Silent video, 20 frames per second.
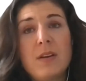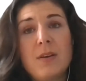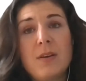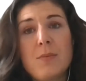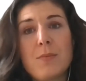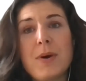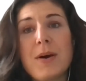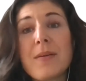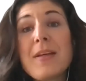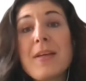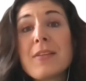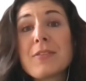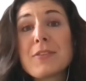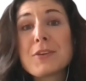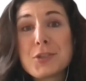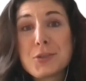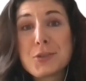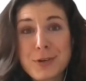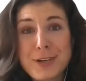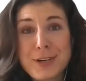Well, the
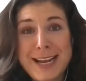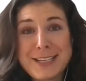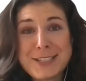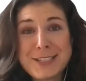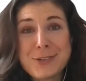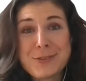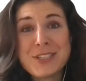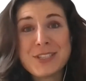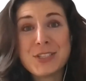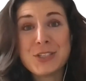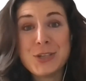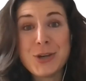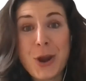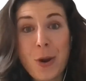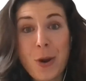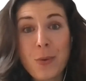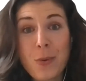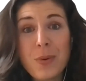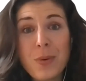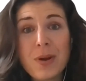short answer is
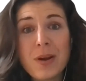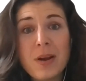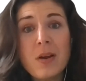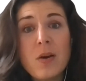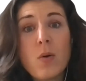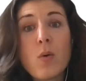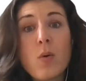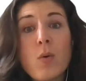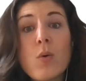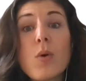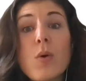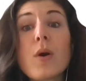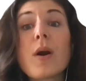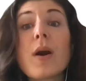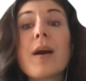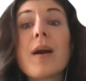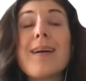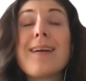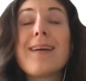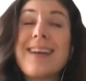no,
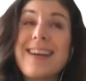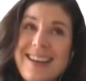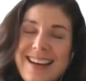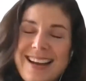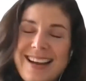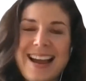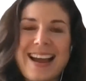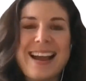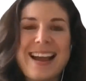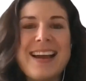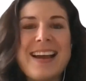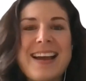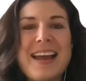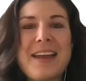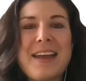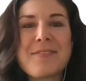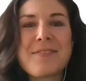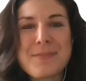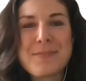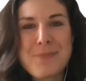or
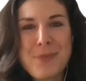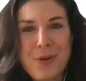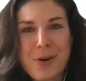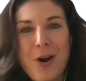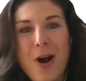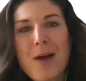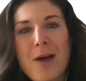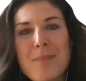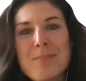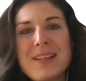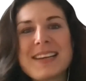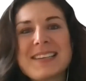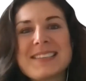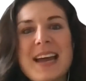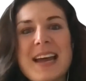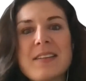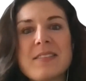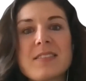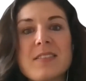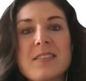if the more complex
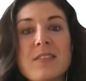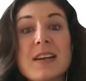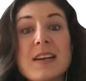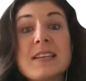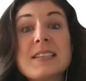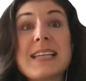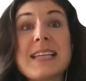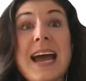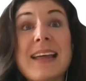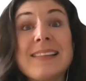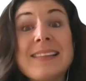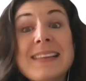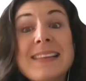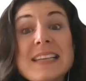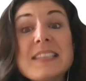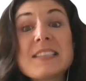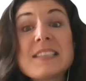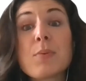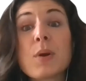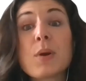answer is at
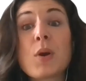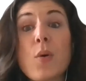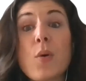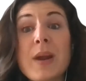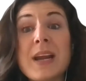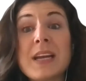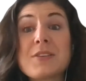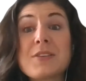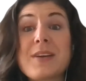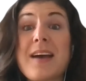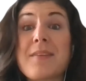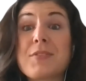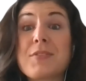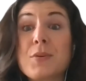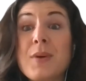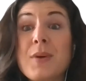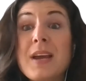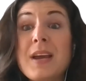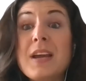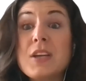least we're going to have to,
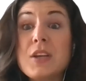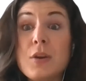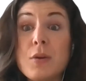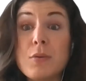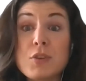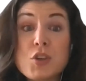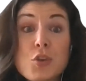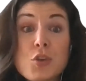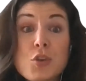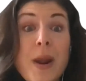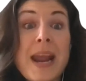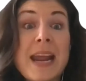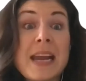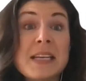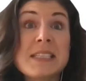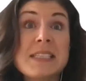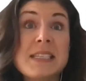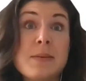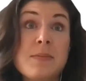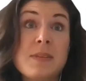train
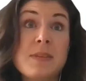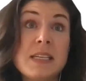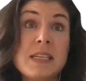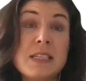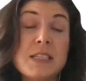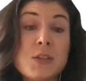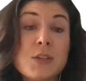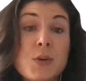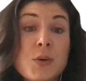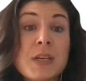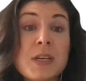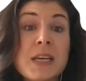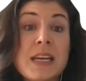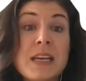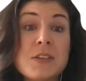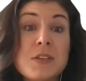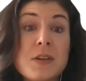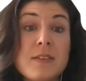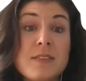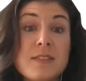some of these
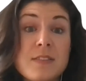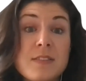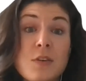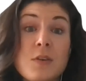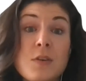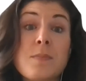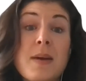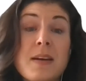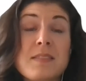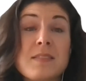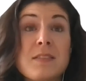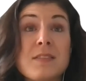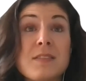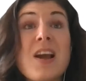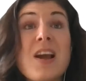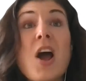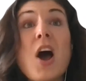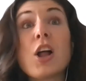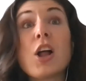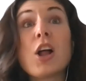certain muscles
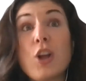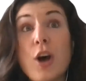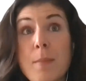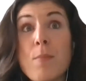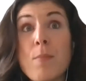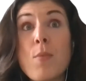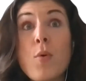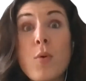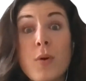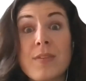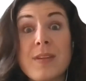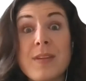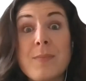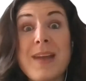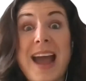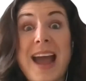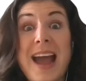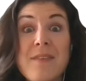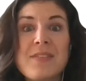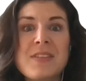a lot more than we
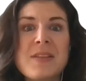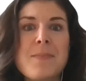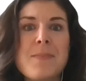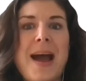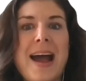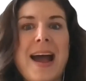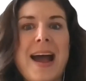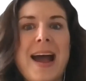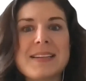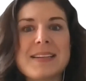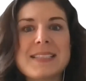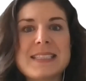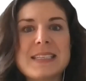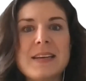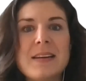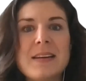have in the past.